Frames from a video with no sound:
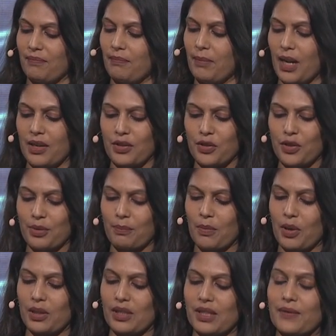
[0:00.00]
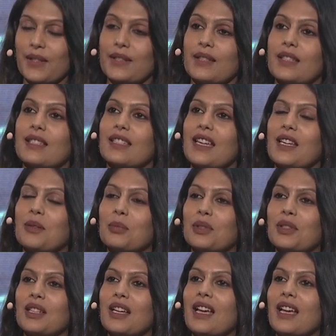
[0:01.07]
partnership models for sustainable